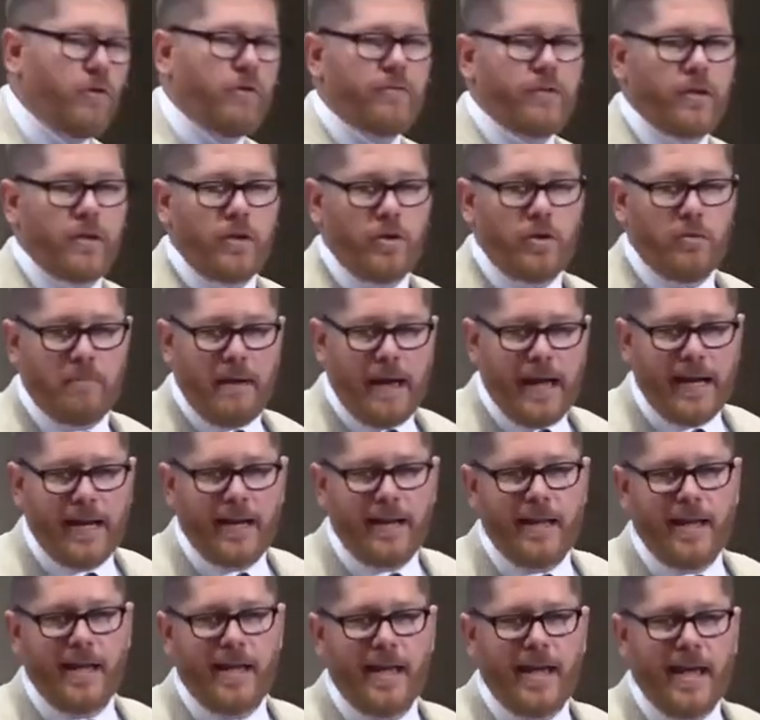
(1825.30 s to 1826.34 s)
of the
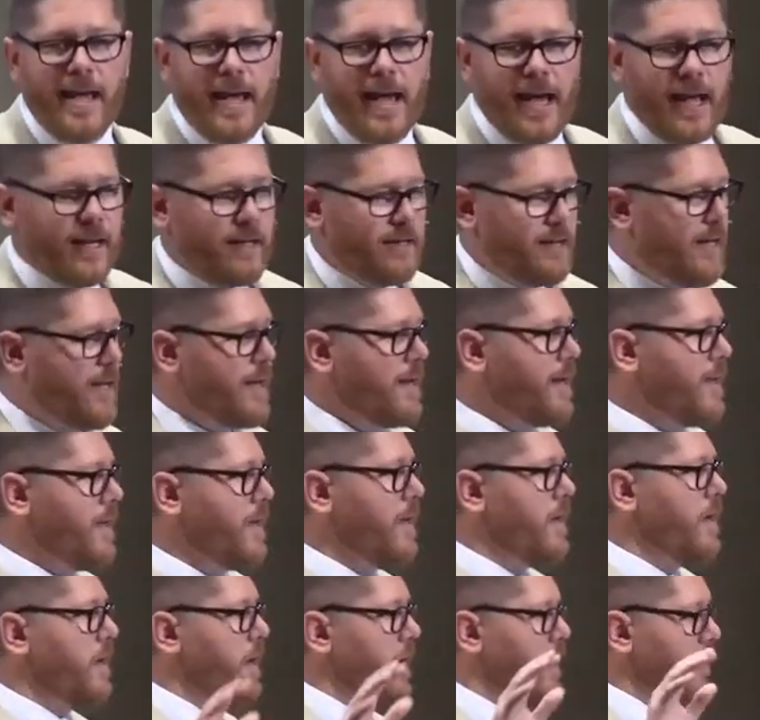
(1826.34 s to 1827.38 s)
humanity and
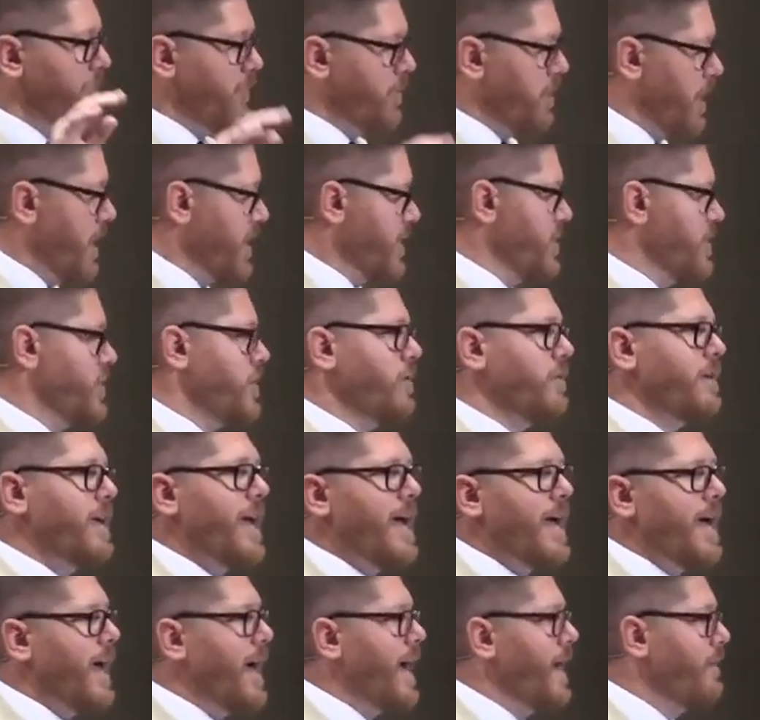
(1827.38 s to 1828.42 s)
deity of Christ. You
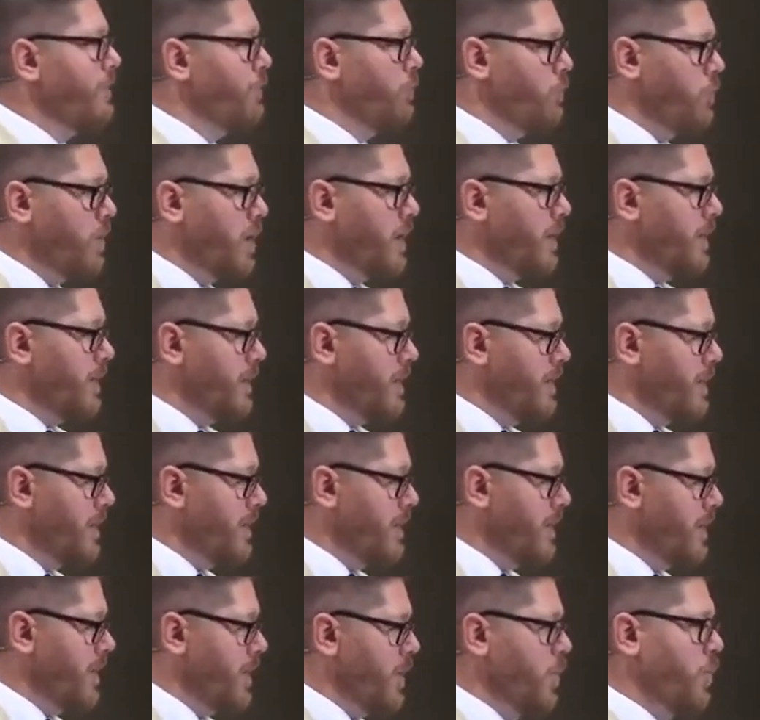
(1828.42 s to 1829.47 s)
can't have one
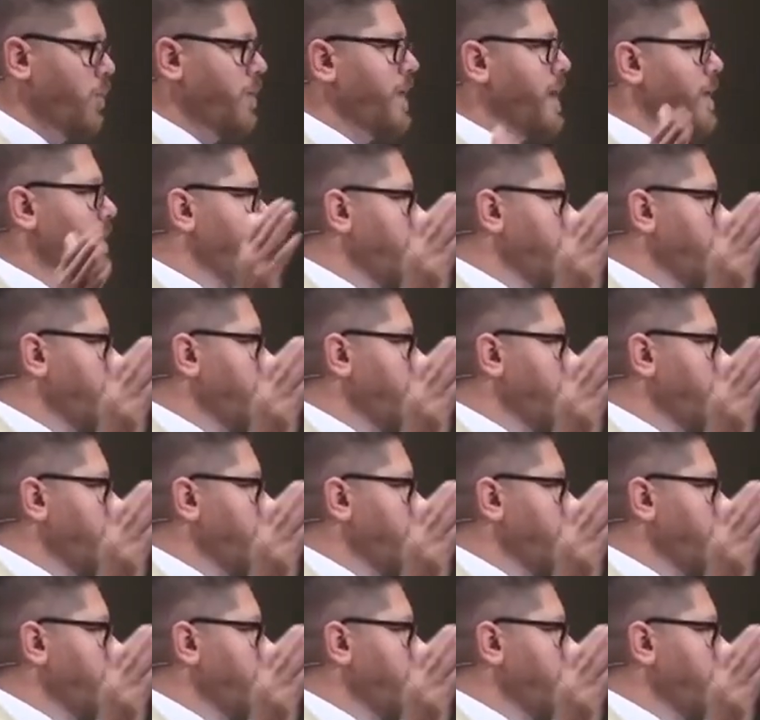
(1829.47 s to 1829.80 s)
without